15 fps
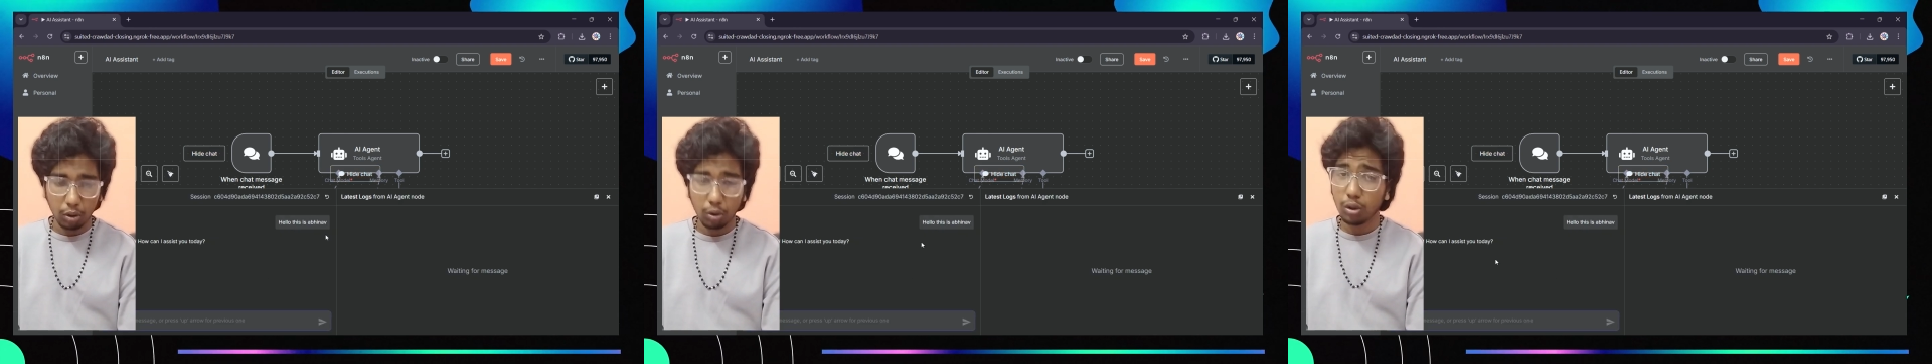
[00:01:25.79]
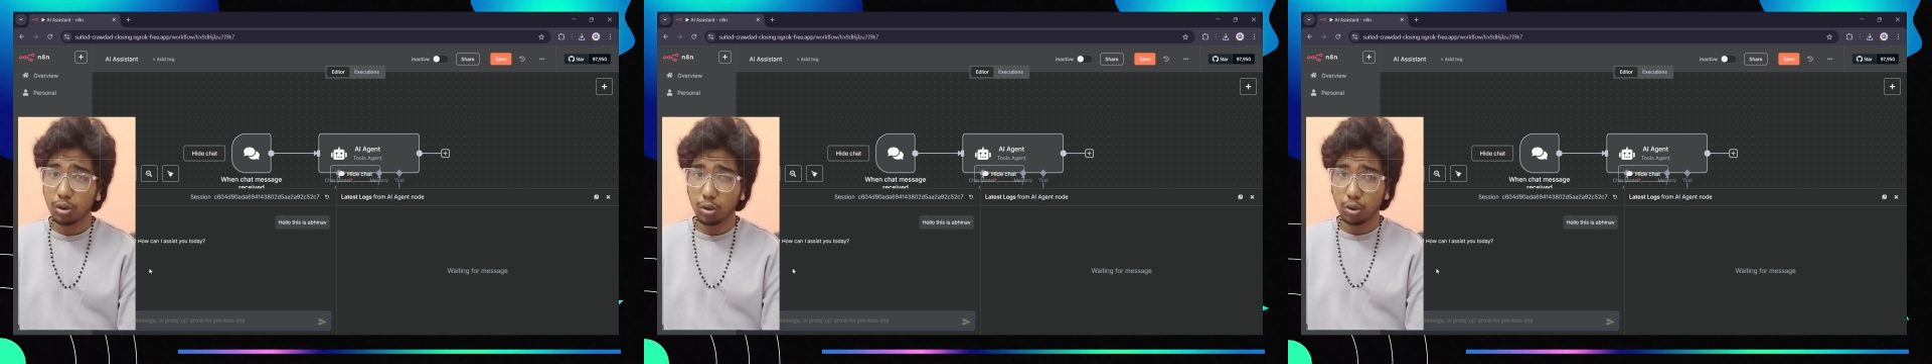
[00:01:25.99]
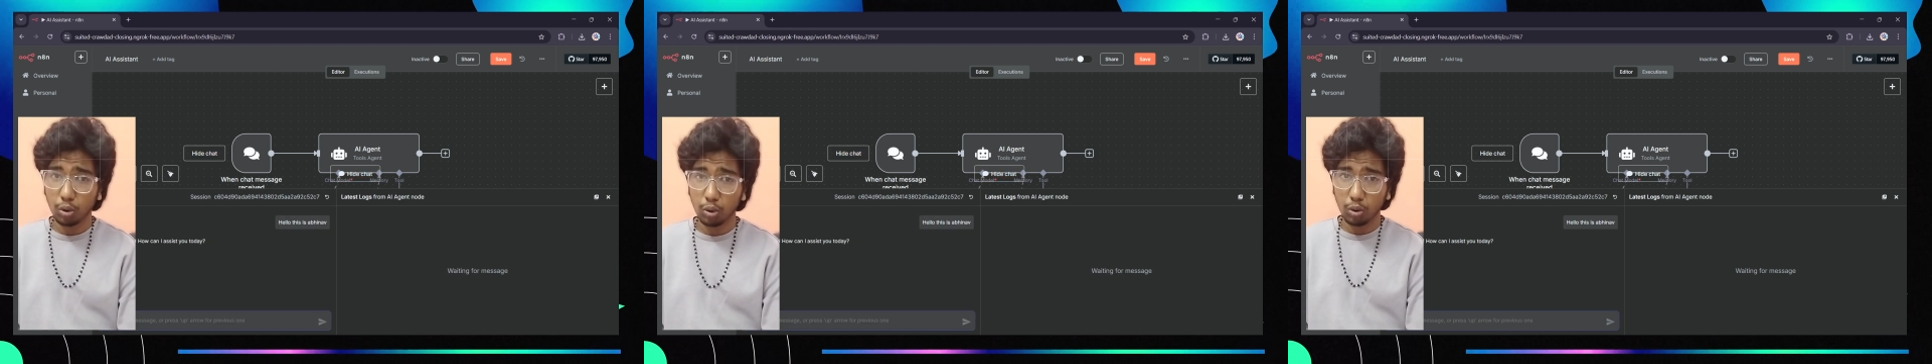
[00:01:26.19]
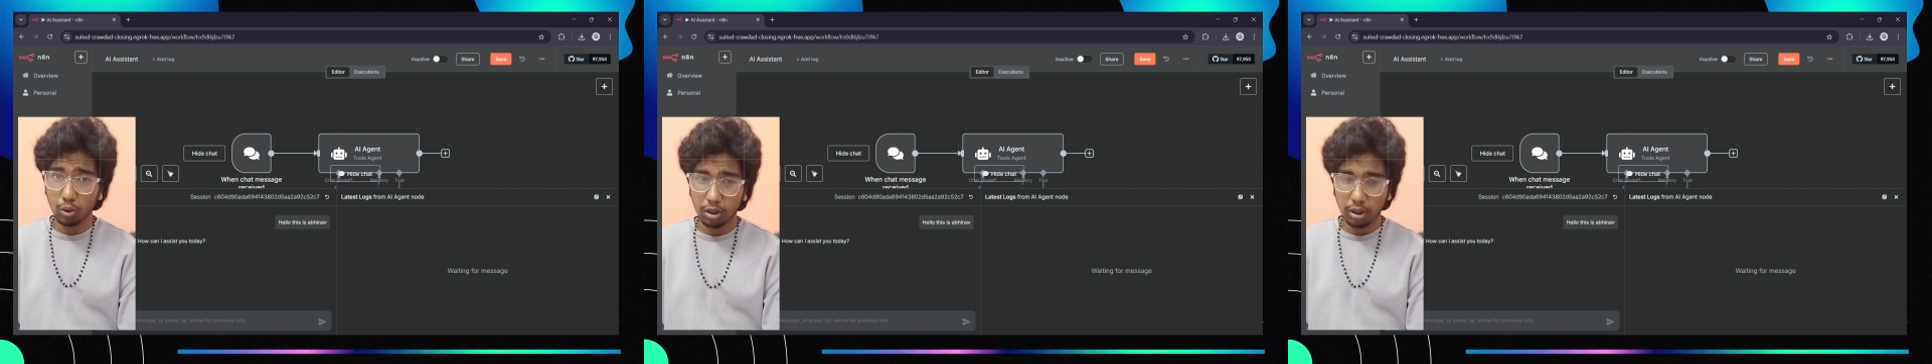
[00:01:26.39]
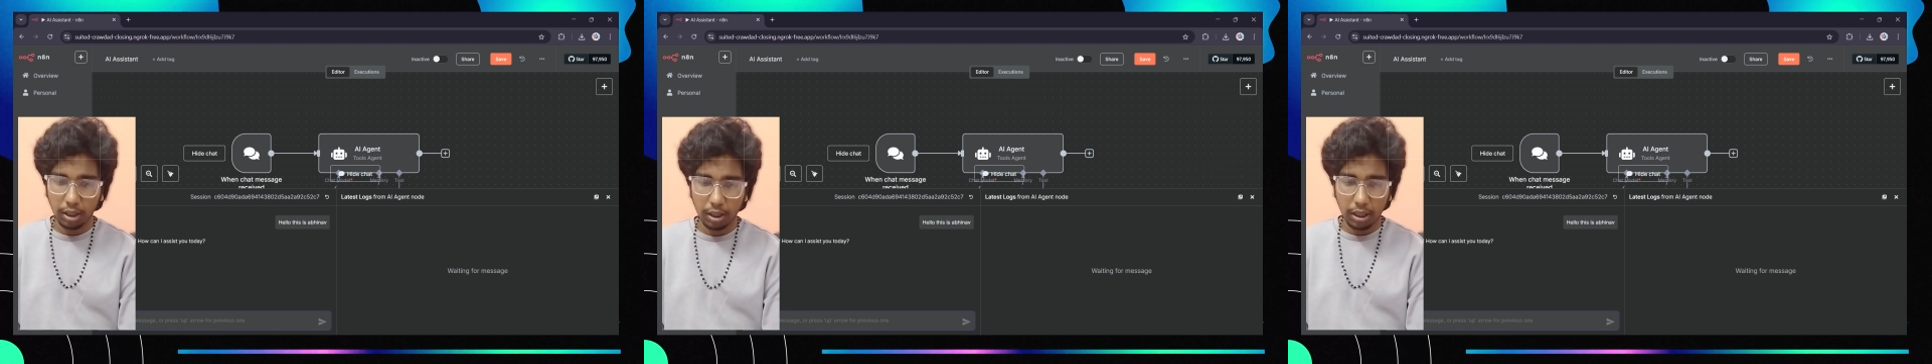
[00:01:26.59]
So
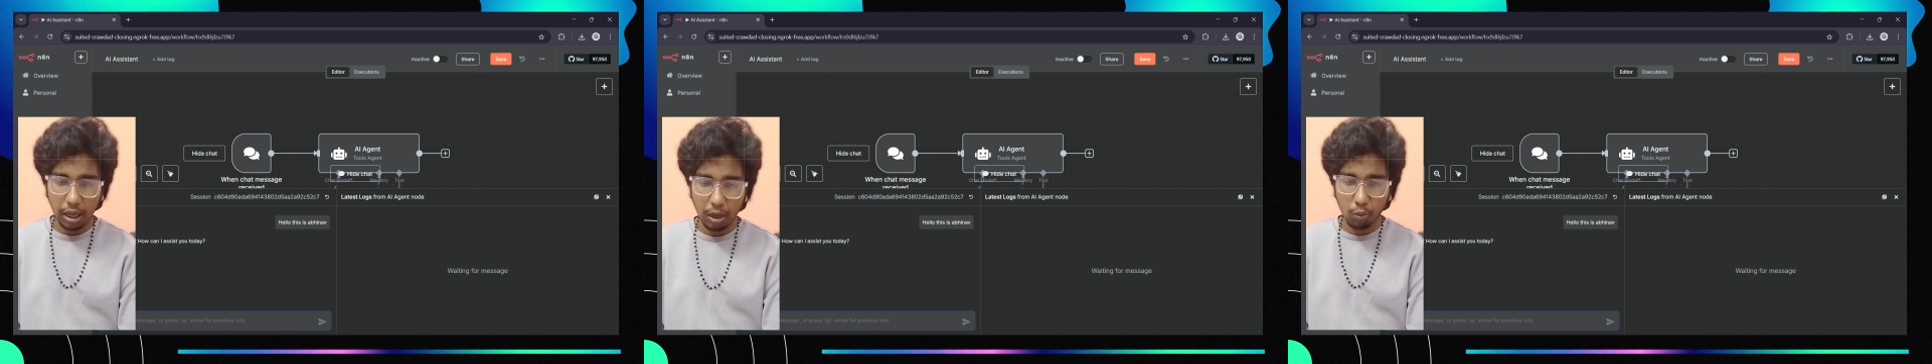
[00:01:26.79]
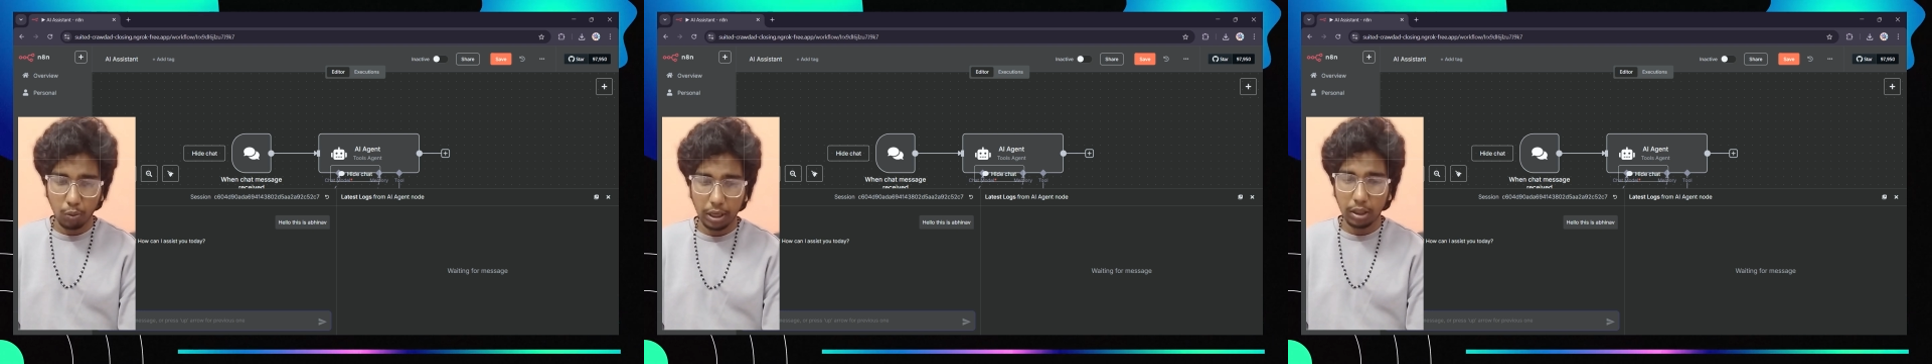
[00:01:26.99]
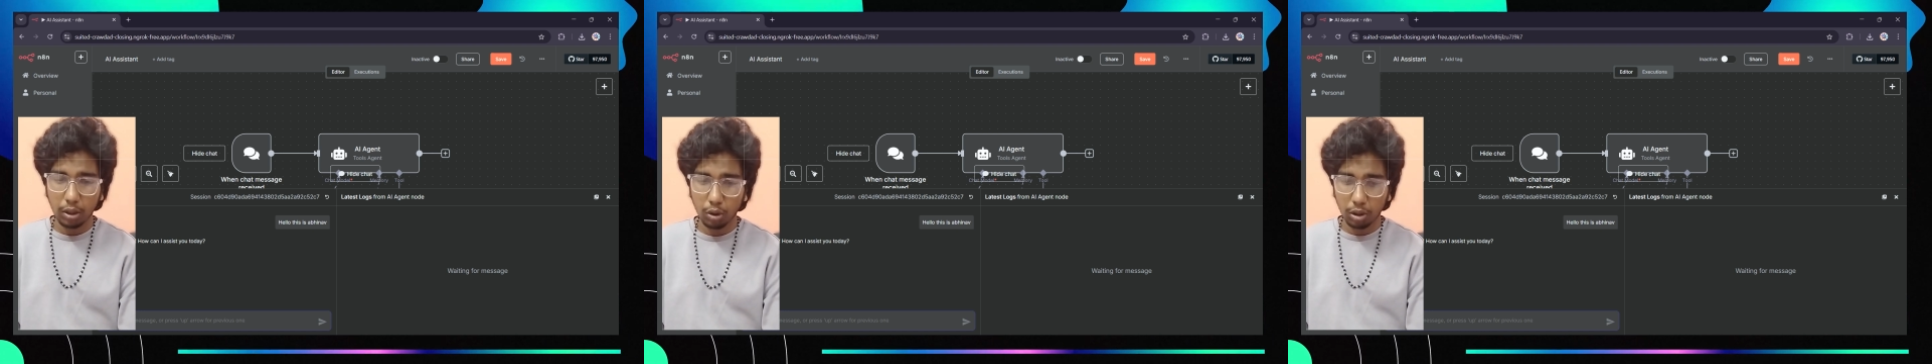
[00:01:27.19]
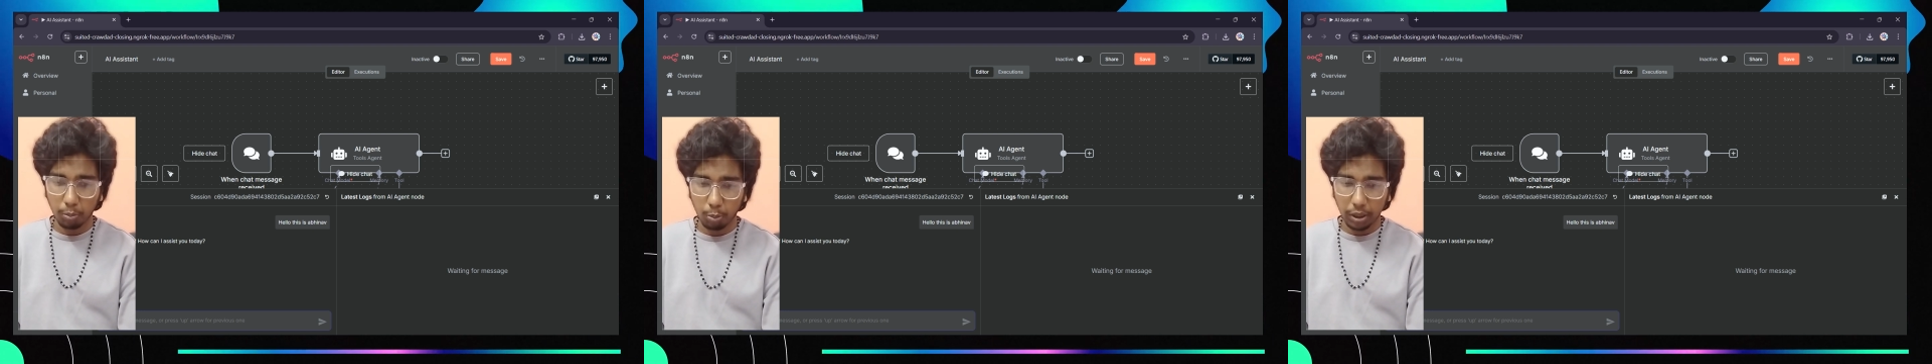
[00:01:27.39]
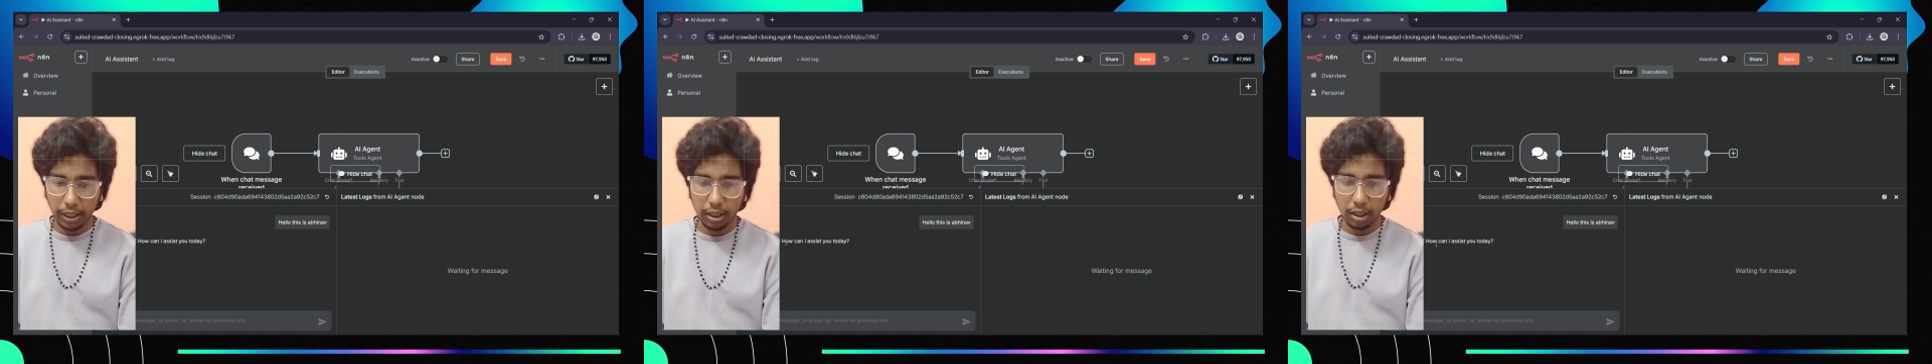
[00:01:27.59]
it have went to the
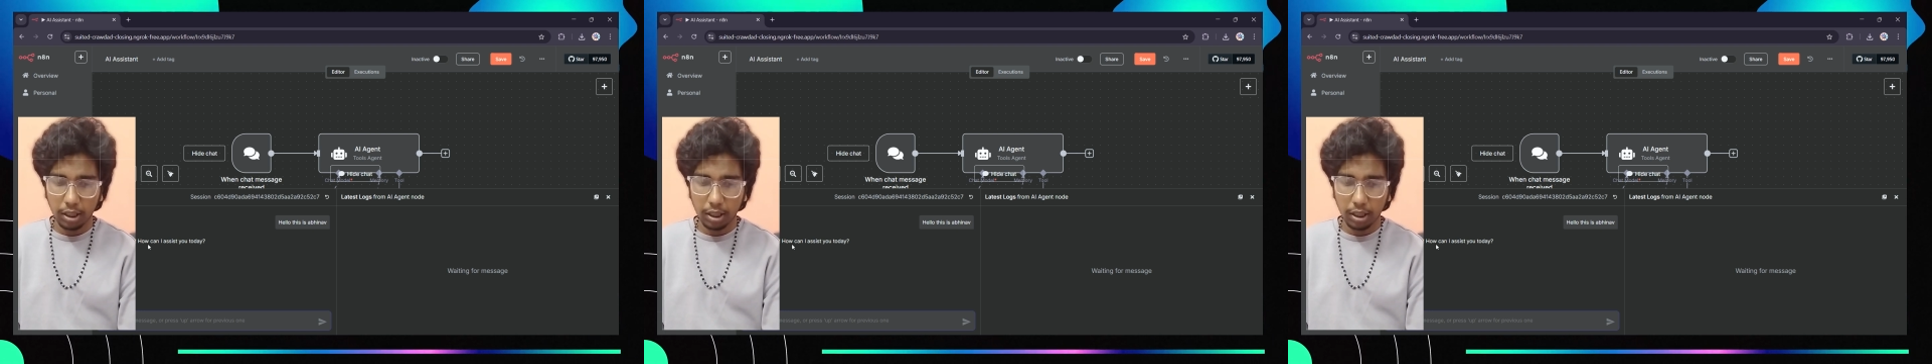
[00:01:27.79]
brain,